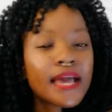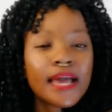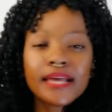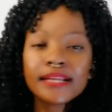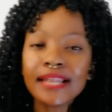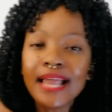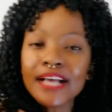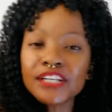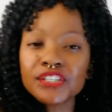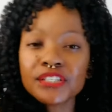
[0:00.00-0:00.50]

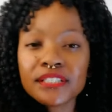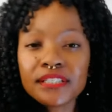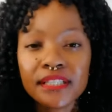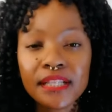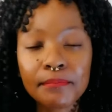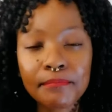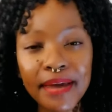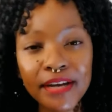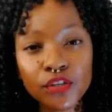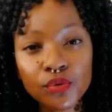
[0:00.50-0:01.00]
Elijah's
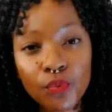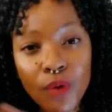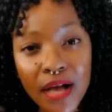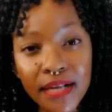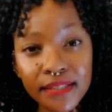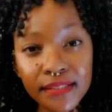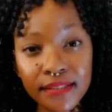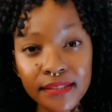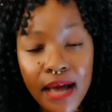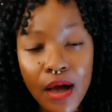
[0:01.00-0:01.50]
lament
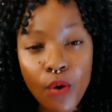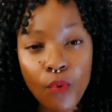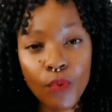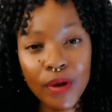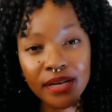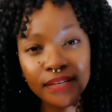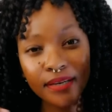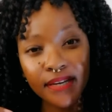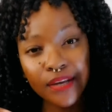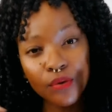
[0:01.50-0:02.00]
was
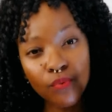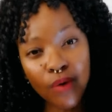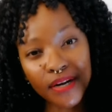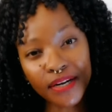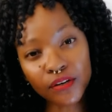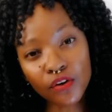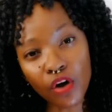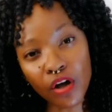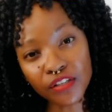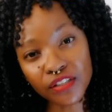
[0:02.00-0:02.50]
when he
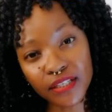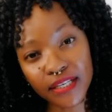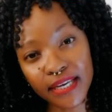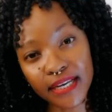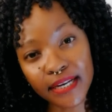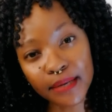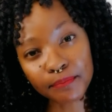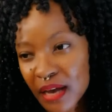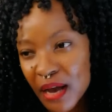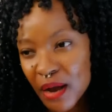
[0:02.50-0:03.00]
wanted God to
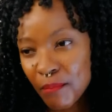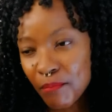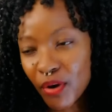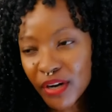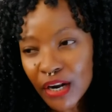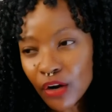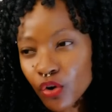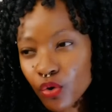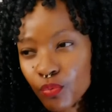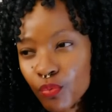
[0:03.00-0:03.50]
kill him.
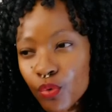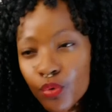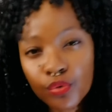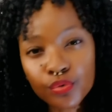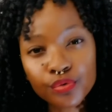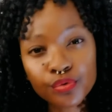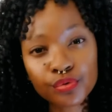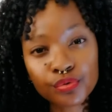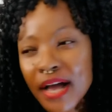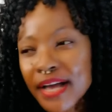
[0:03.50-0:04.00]

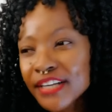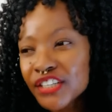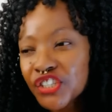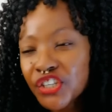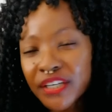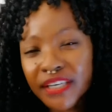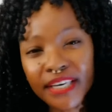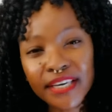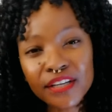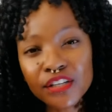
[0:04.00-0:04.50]
Bonalomundu,
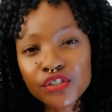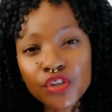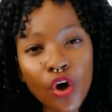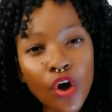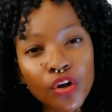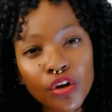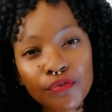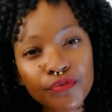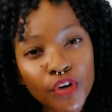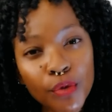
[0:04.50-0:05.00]
she kills
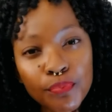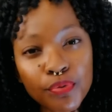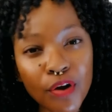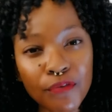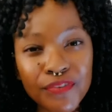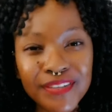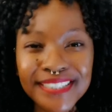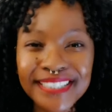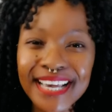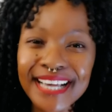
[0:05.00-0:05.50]
all of your
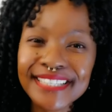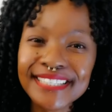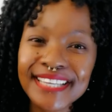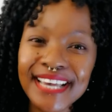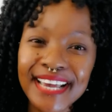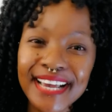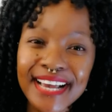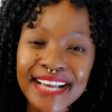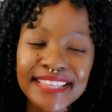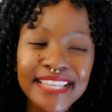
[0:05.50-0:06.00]
prophets.
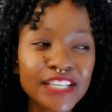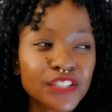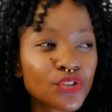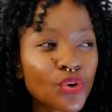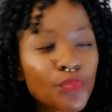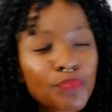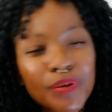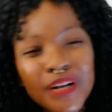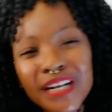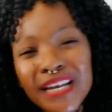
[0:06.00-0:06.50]
Getting, there's
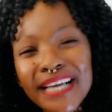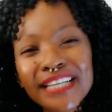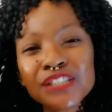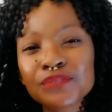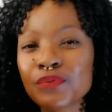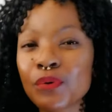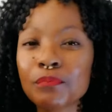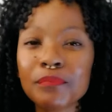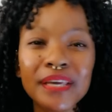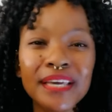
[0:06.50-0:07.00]
no place
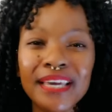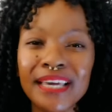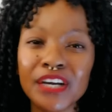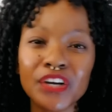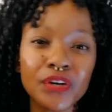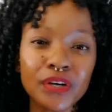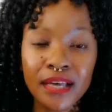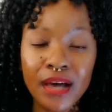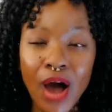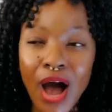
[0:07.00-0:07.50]
for me
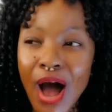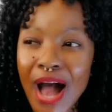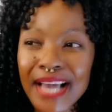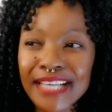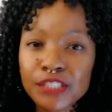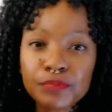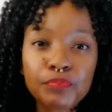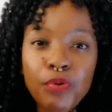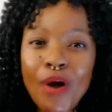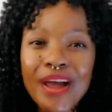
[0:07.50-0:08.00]
here.
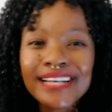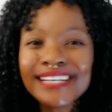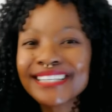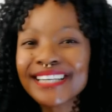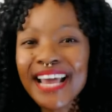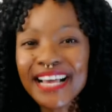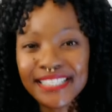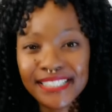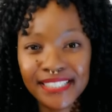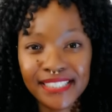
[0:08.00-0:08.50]
It's
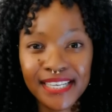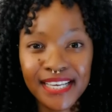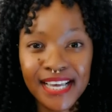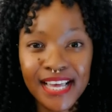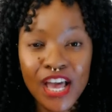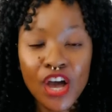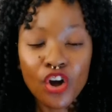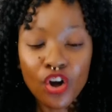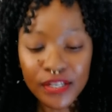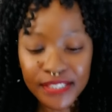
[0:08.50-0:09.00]
pointless.
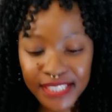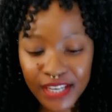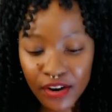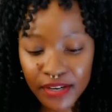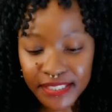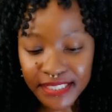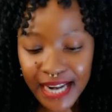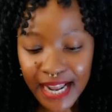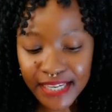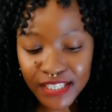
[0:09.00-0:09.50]
Because here it
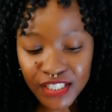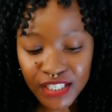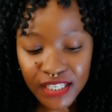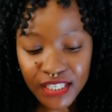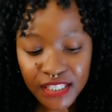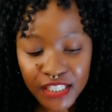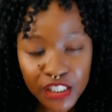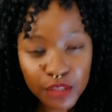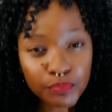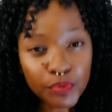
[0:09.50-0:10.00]
is that I did
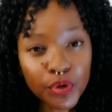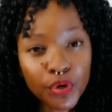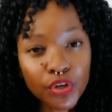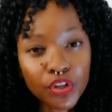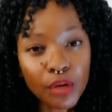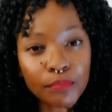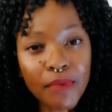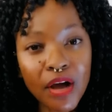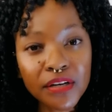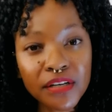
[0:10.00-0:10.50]
this miracle
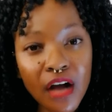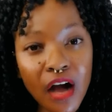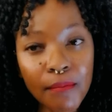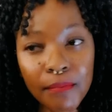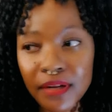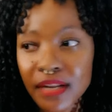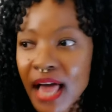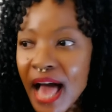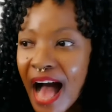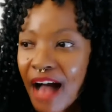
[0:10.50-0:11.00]
on Mount
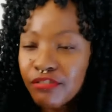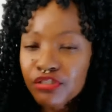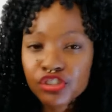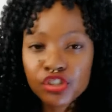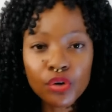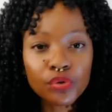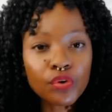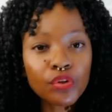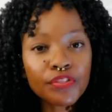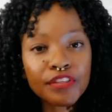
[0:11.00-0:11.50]
Carmel. I've
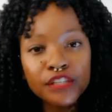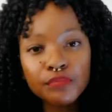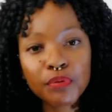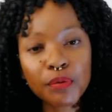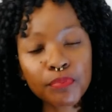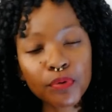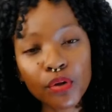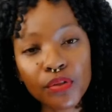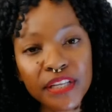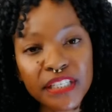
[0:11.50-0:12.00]
shown all these
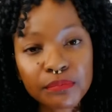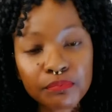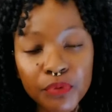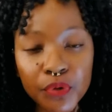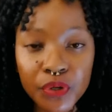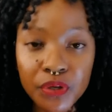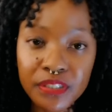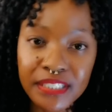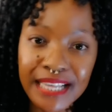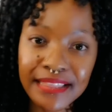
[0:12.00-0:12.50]
people all these
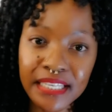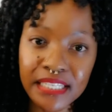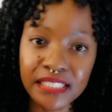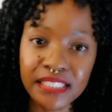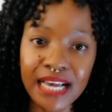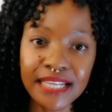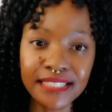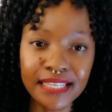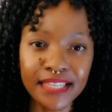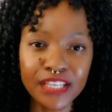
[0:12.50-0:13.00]
miracles and these
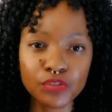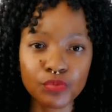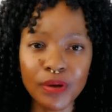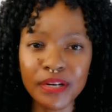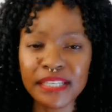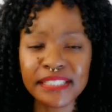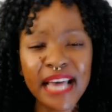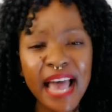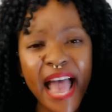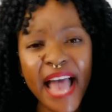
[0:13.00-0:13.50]
signs and these wonders.